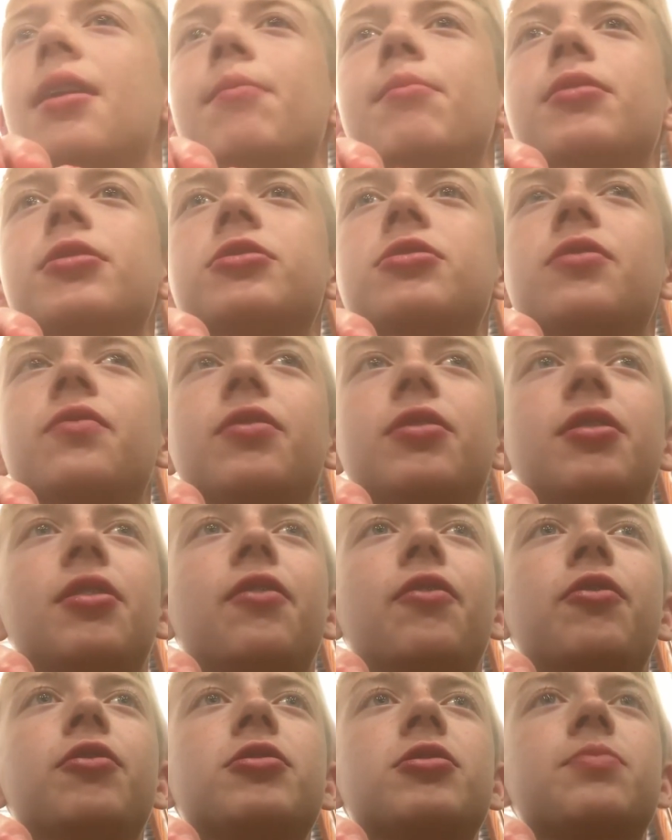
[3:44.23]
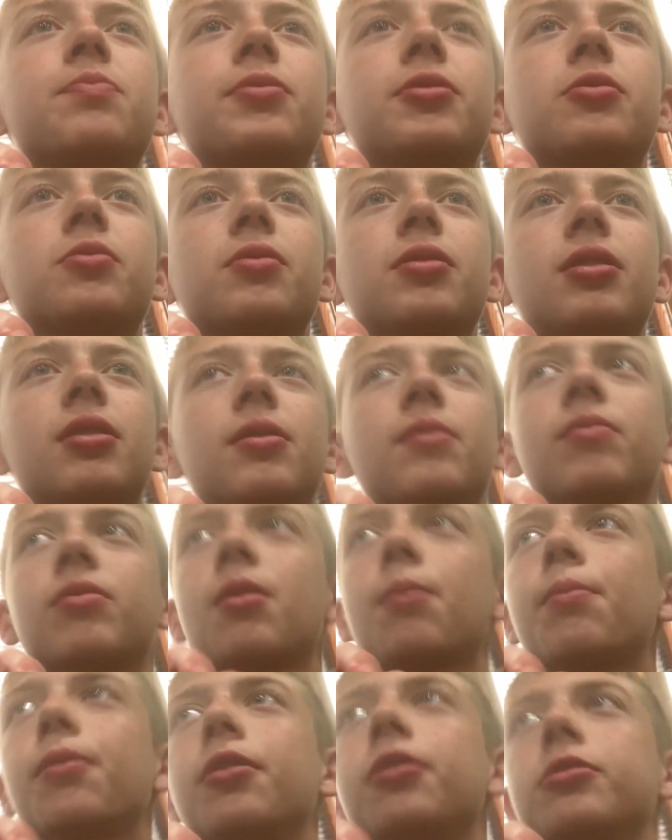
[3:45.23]
much of a difference between
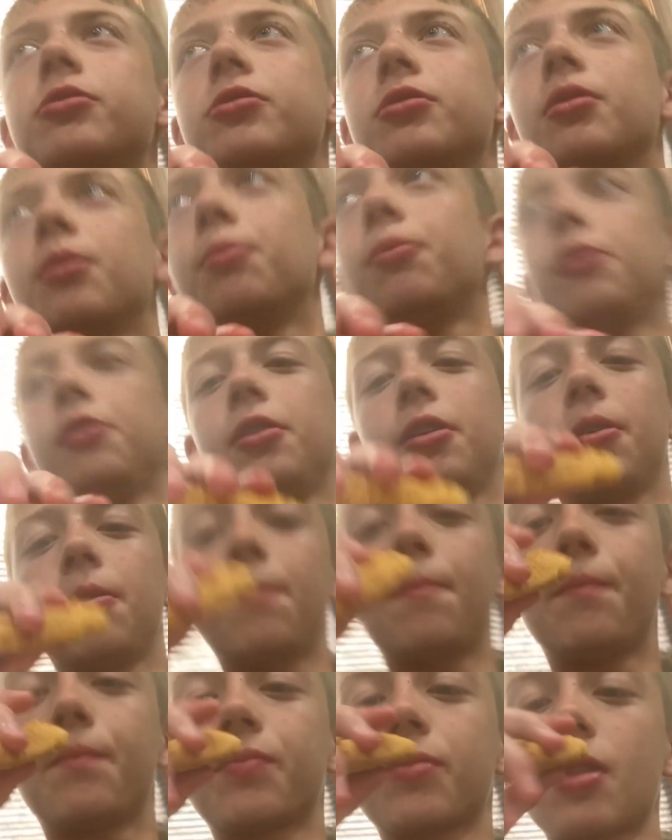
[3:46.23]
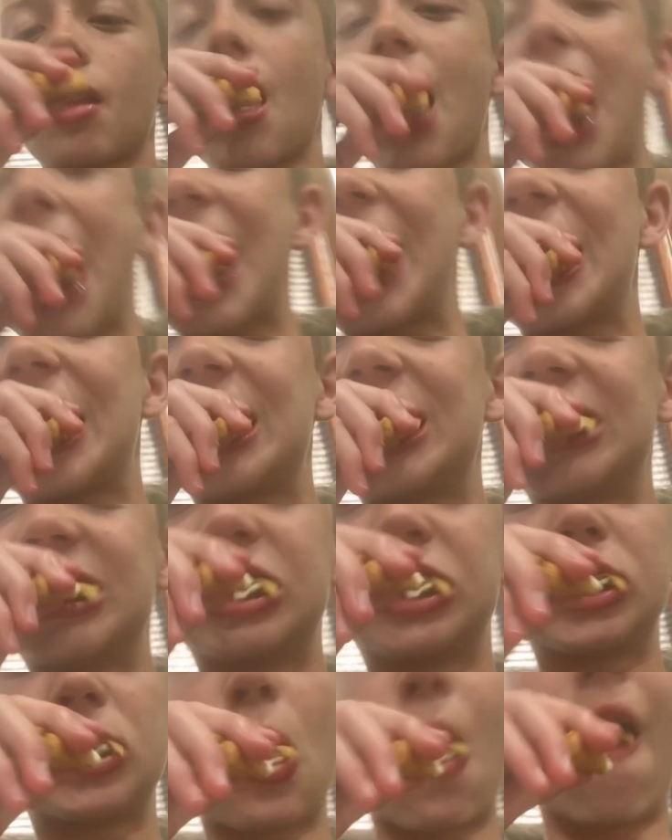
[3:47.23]
the perch and the bluegill.
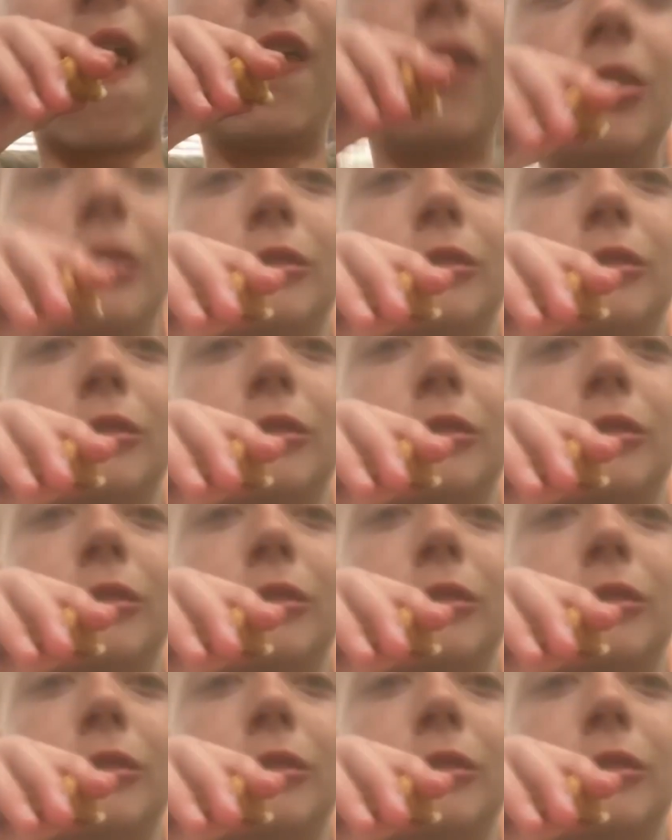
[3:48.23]
I